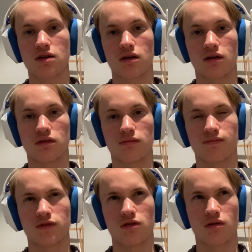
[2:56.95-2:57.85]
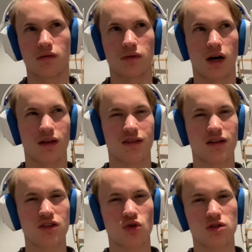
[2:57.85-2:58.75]
I don't remember. I think
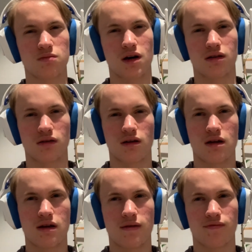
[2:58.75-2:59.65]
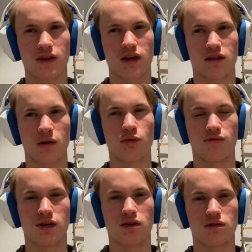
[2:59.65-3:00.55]
I talked about it in a couple of
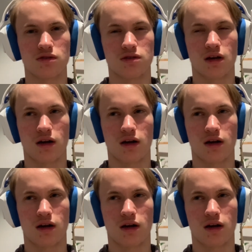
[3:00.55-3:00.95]
videos